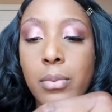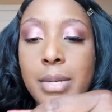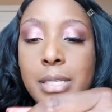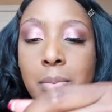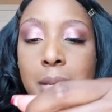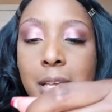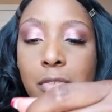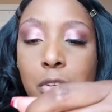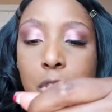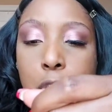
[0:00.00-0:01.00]
The reason we
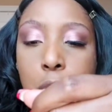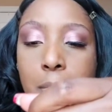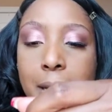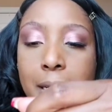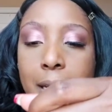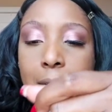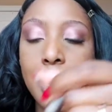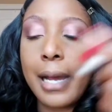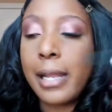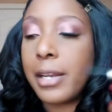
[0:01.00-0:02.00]
give you 2
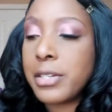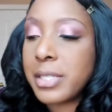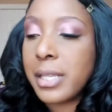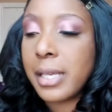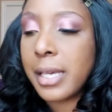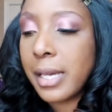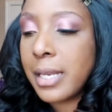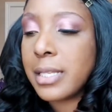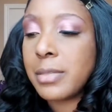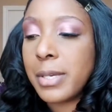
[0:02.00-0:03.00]
magnetic eyeliners in the
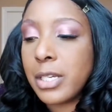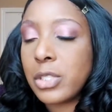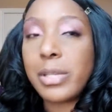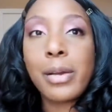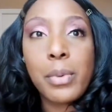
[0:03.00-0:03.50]
kit is because,